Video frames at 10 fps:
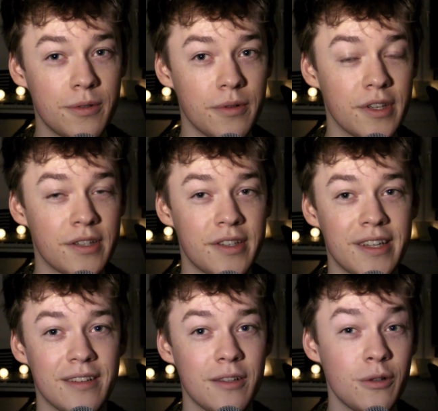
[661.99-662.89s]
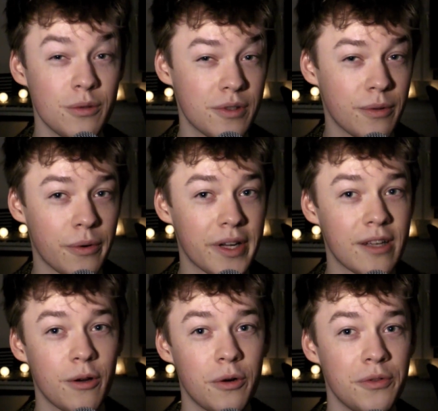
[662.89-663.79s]
to this in a little story
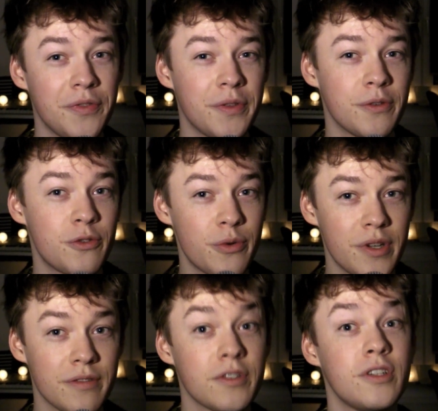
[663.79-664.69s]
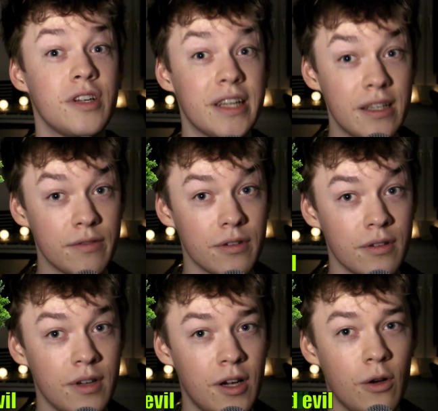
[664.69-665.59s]
called The Tree of Good and
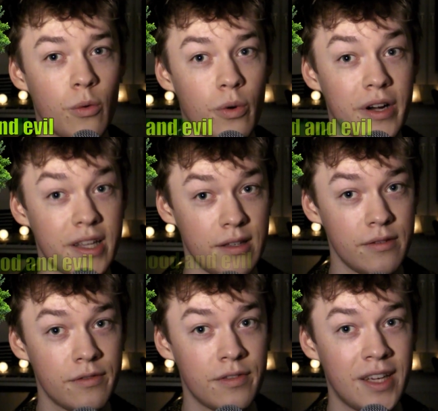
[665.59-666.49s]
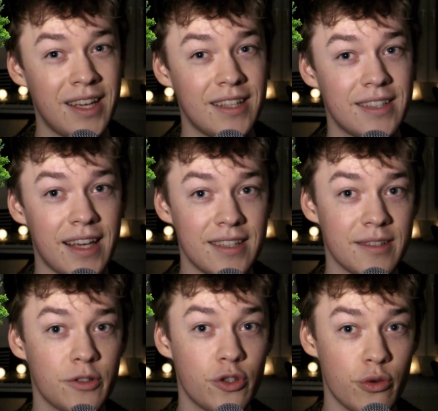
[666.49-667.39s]
Evil, where Eve takes a
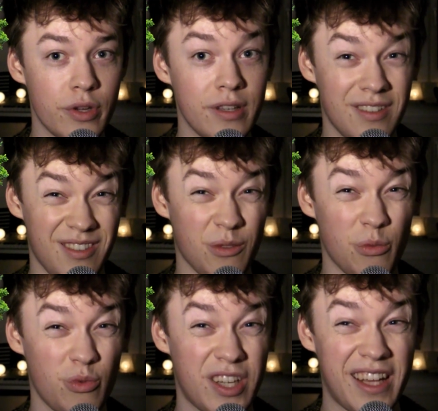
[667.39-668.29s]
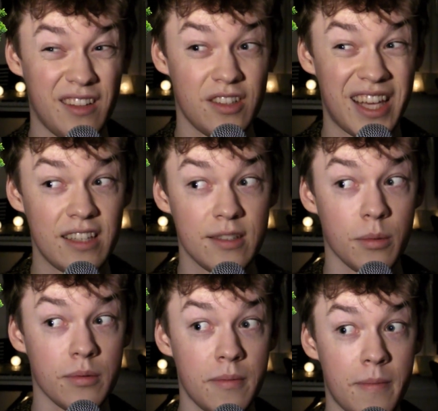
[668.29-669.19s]
tree, takes
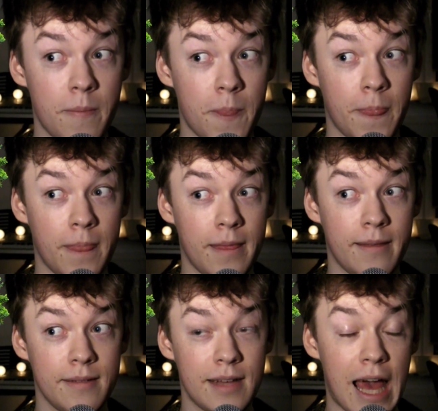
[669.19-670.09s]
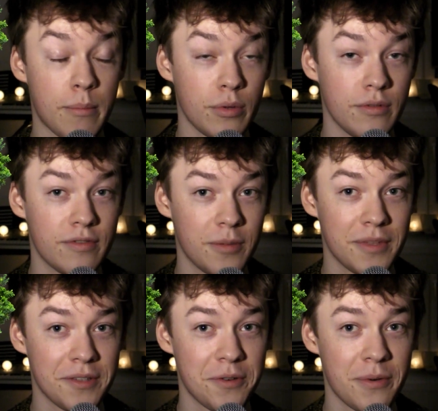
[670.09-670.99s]
an apple from
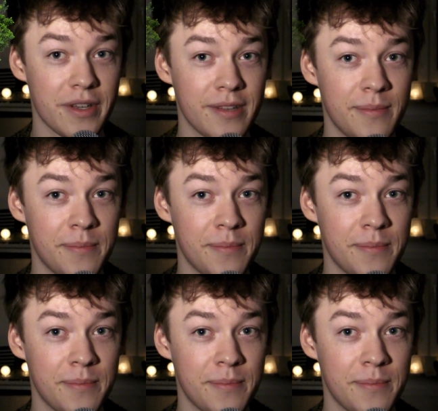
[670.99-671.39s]
the tree,